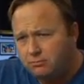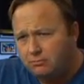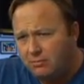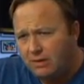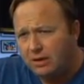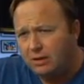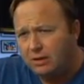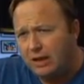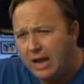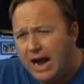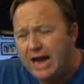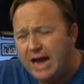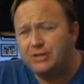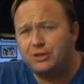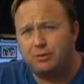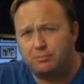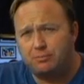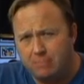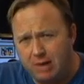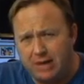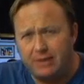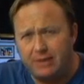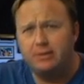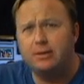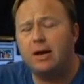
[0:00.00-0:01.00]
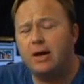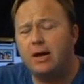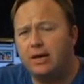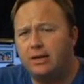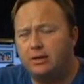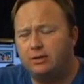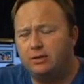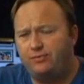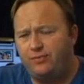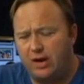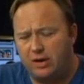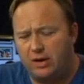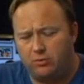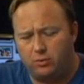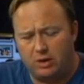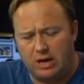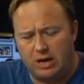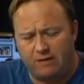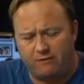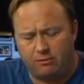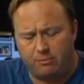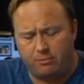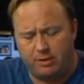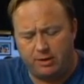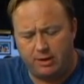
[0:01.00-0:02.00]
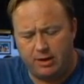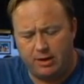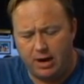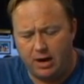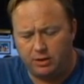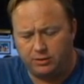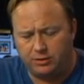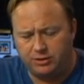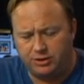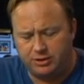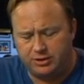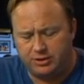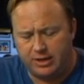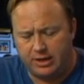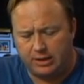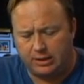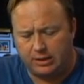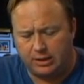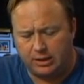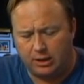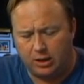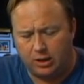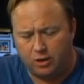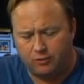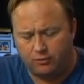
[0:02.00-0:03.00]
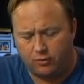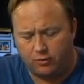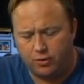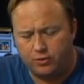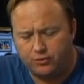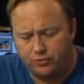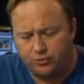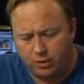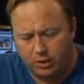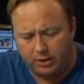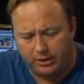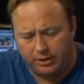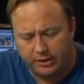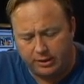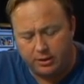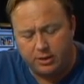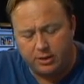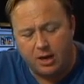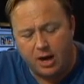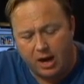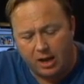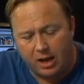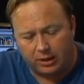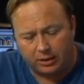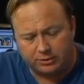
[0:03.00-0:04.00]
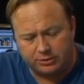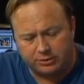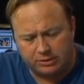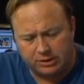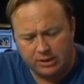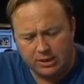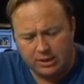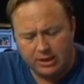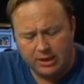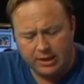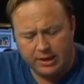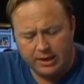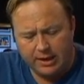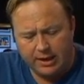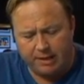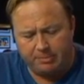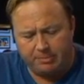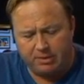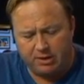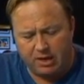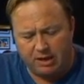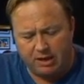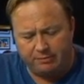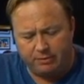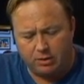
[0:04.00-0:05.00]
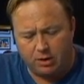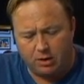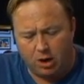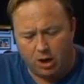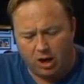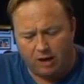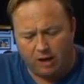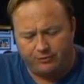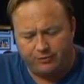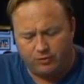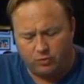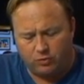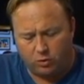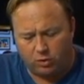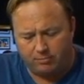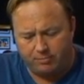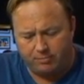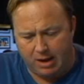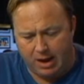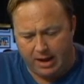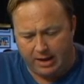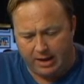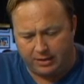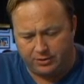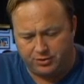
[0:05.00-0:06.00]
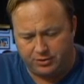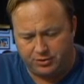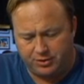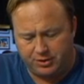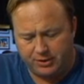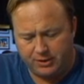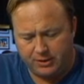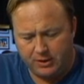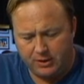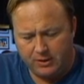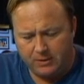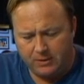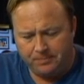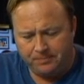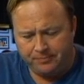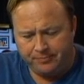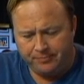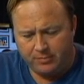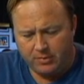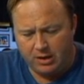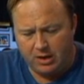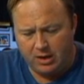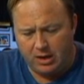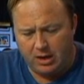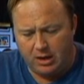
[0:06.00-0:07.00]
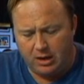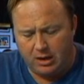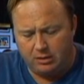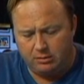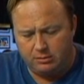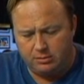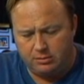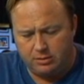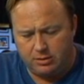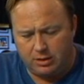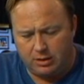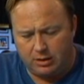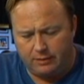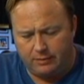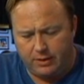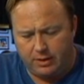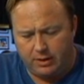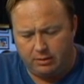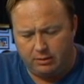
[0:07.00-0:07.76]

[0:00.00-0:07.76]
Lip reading: last Monday, the federal government announced that a little over $1 trillion have been given to offshore banks, and that